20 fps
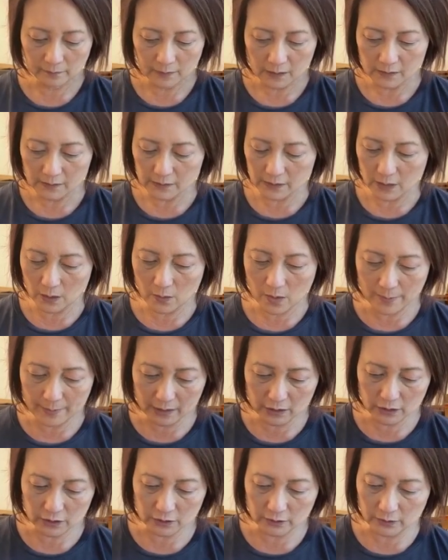So I'm going
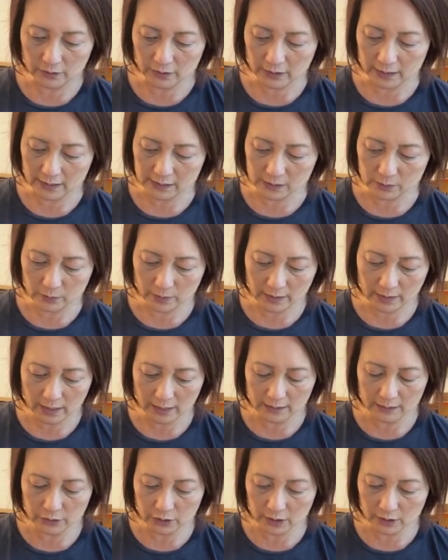to show you guys what I
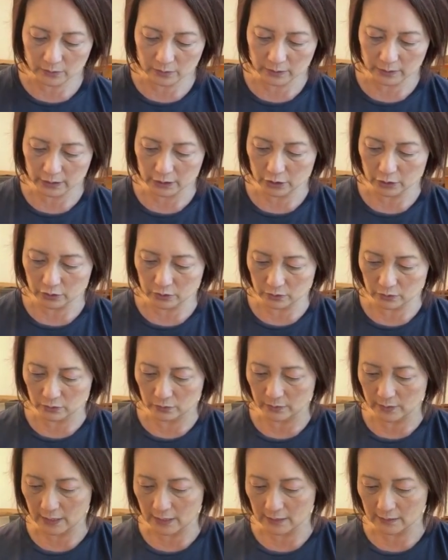generally do
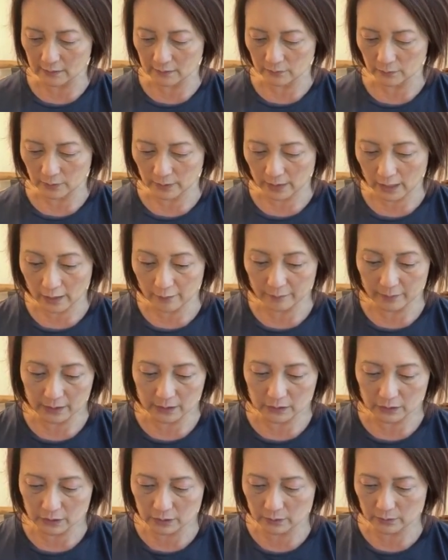then, what I've been
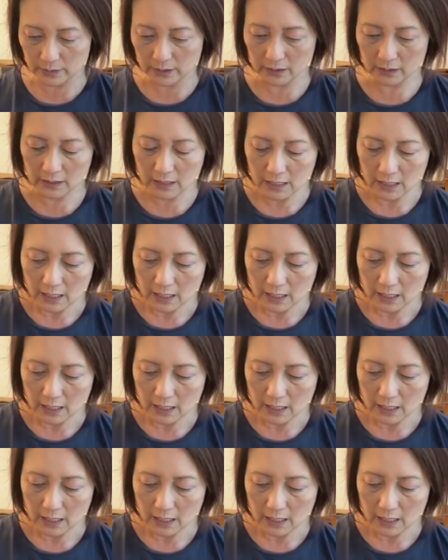doing.